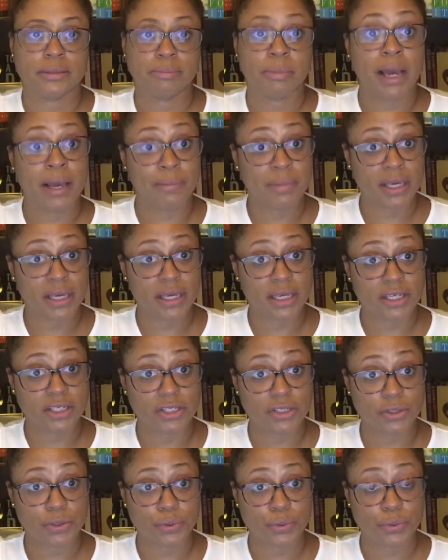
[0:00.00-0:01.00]
might be an
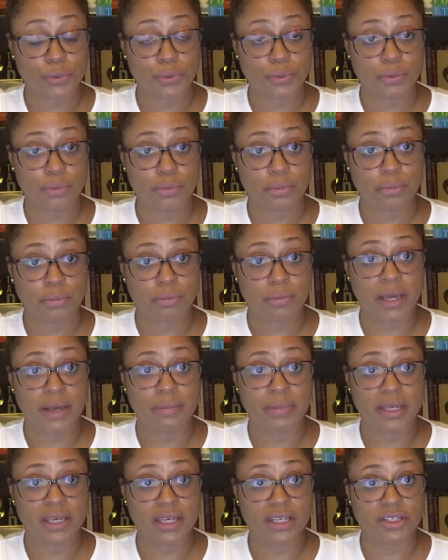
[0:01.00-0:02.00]
issue.
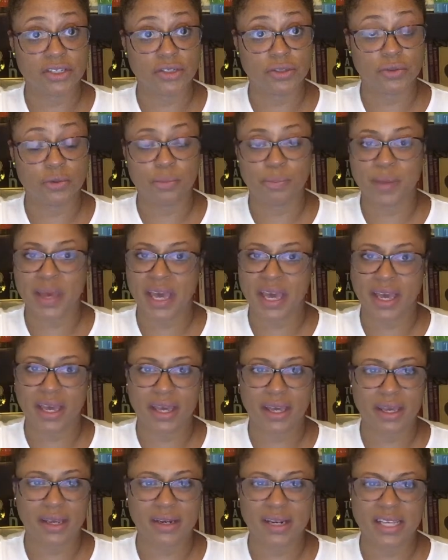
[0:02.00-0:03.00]
Might be an issue.
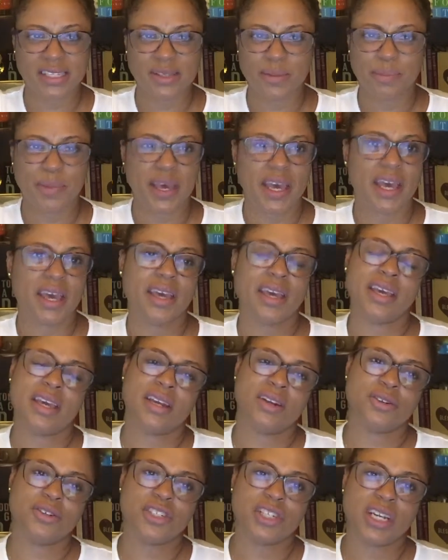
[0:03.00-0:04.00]
Bad. That's a bad
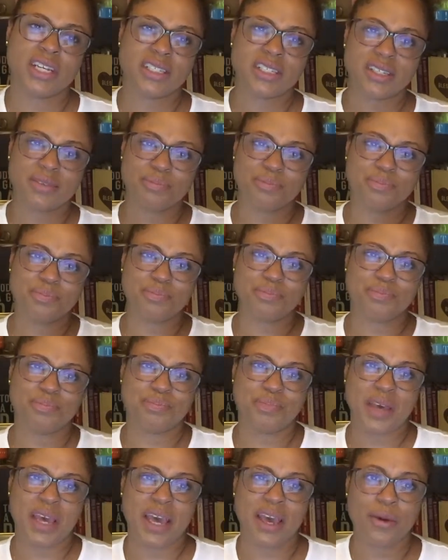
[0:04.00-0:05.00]
energy. That's a
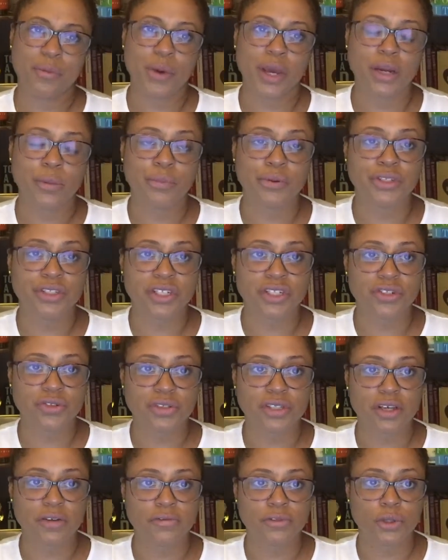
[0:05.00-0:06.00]
bad way to present
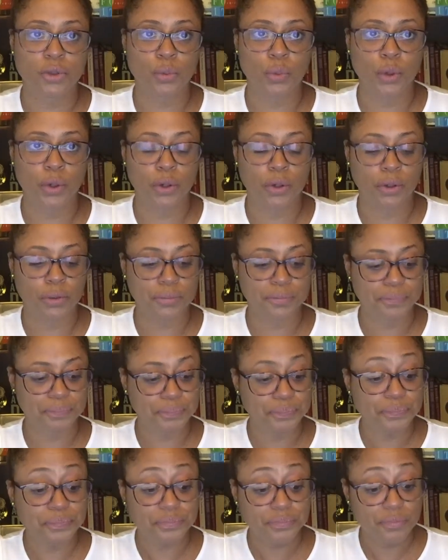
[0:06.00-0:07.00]
yourself to the world.
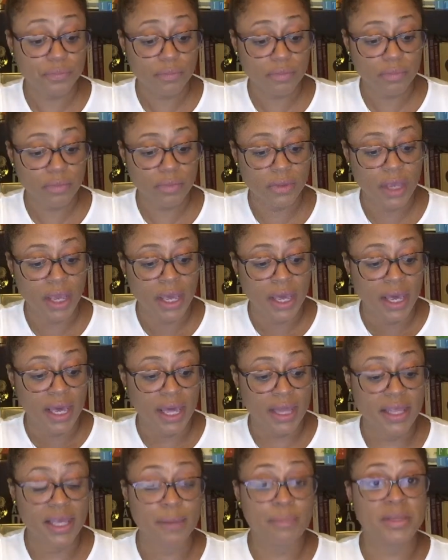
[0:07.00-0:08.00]

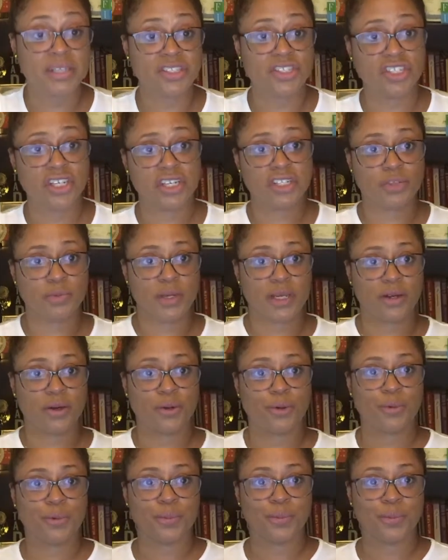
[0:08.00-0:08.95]
And then misjudgmental.